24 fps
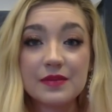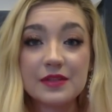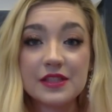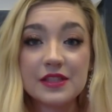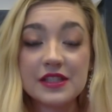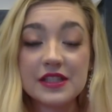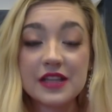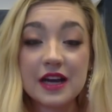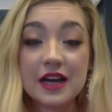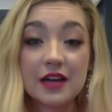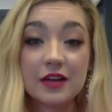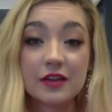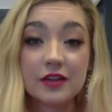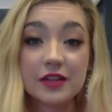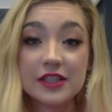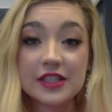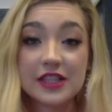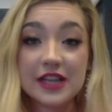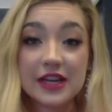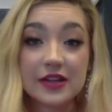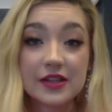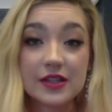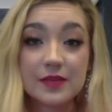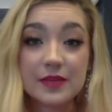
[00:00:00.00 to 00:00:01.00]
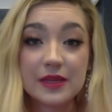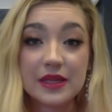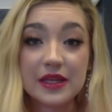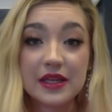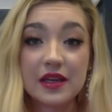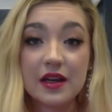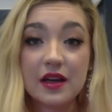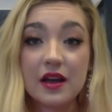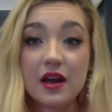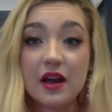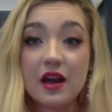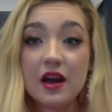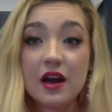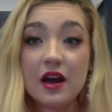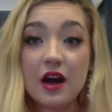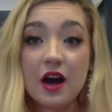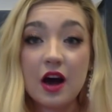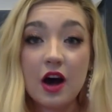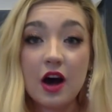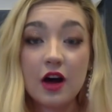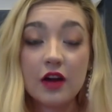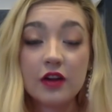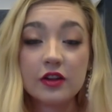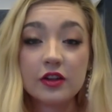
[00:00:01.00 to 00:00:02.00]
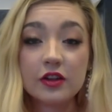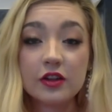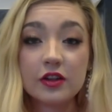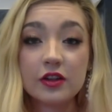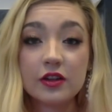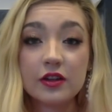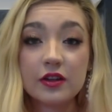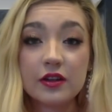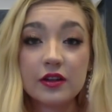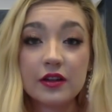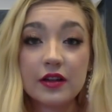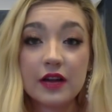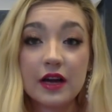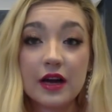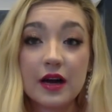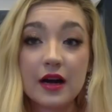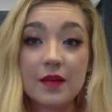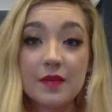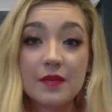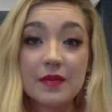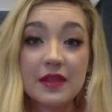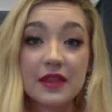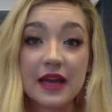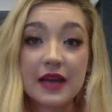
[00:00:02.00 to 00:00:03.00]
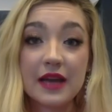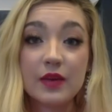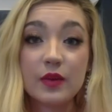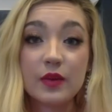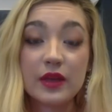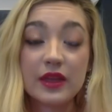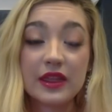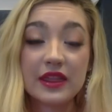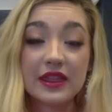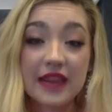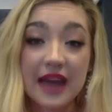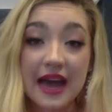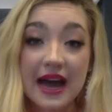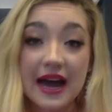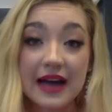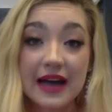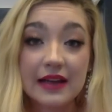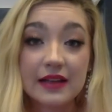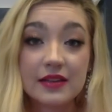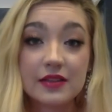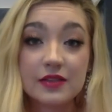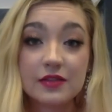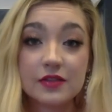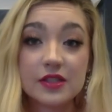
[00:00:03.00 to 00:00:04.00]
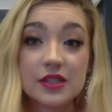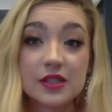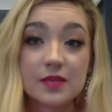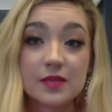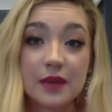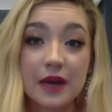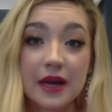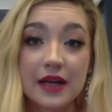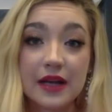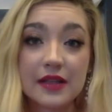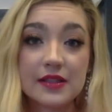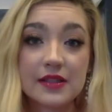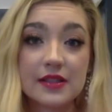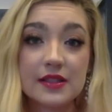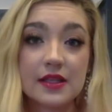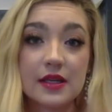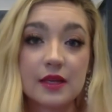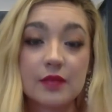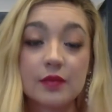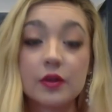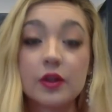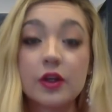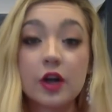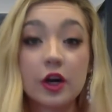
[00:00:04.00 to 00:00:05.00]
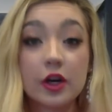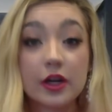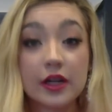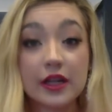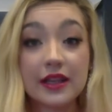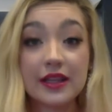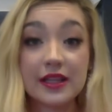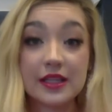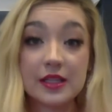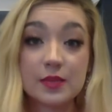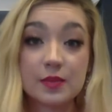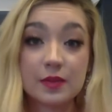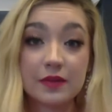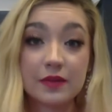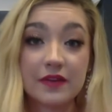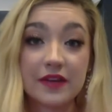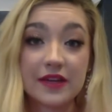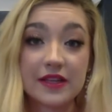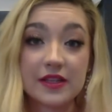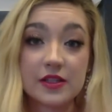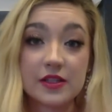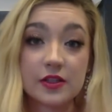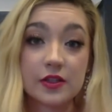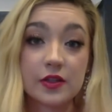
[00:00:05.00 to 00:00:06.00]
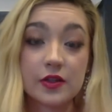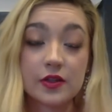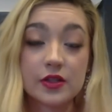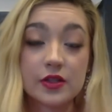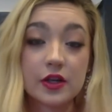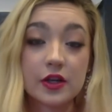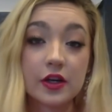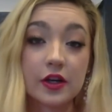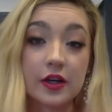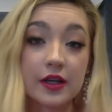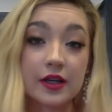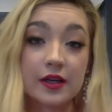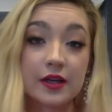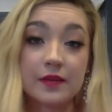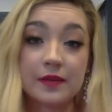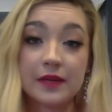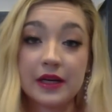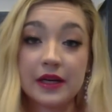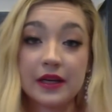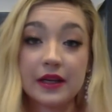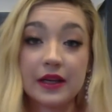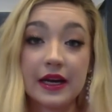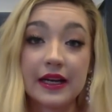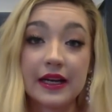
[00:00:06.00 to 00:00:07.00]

did not reach out to me other um, than with that response um, regarding this professor who targeted me online.